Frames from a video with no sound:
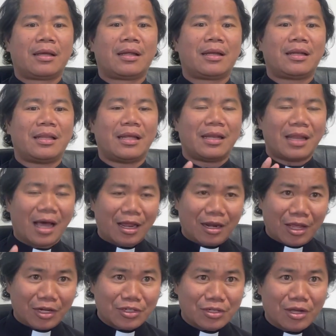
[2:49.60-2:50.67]
the
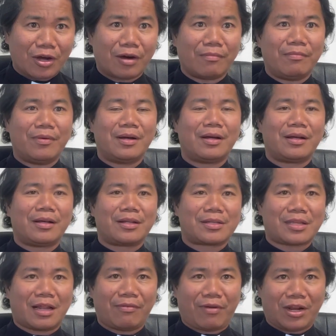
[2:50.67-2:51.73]
knowledge of
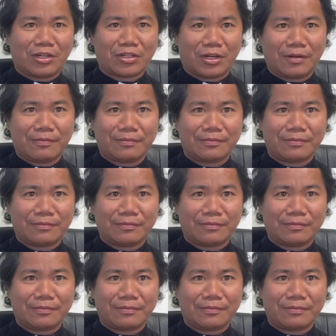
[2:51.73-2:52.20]
salvation.